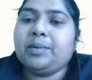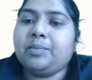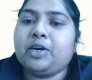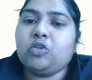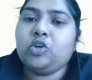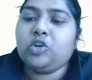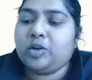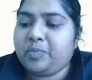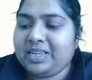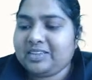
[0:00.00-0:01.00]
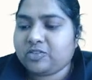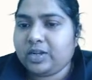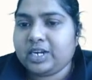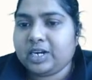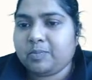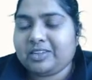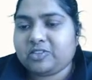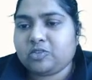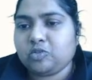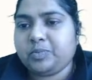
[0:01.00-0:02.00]
Number 2, your P squared plus
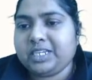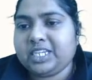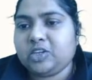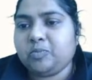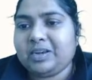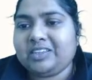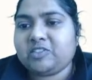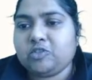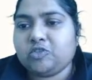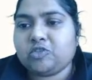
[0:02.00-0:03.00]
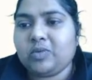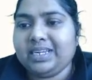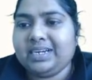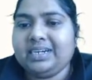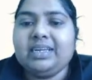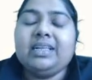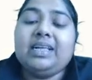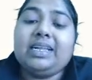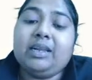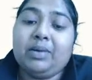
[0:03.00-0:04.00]
2PQ plus Q squared.
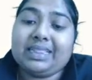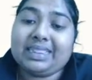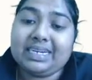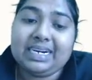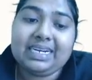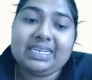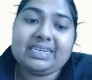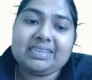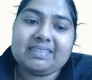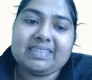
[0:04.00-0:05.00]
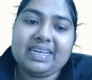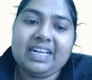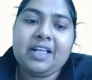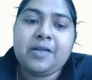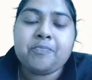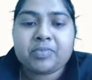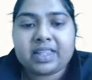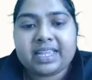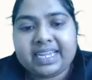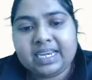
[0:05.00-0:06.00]
Number 3rd, it is the
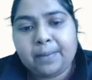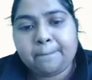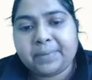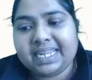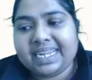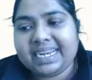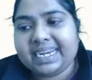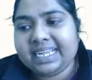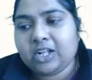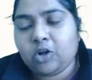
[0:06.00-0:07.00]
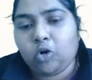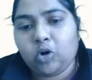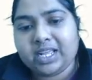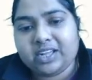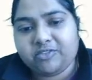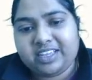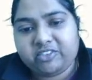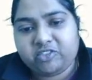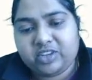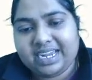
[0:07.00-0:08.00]
inbreeding
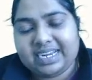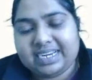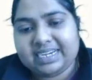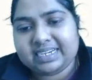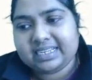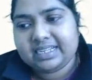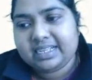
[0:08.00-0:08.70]
coefficient.